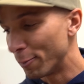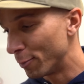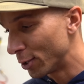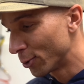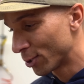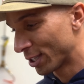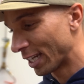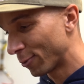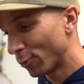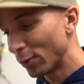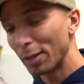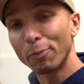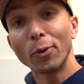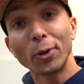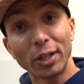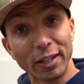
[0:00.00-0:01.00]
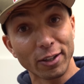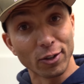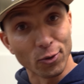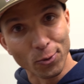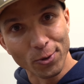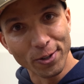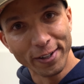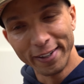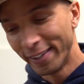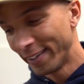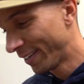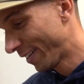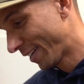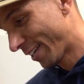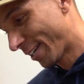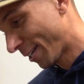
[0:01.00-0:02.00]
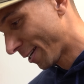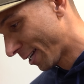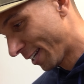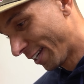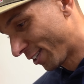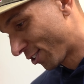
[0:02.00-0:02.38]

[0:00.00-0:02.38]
abuse that we put it through, it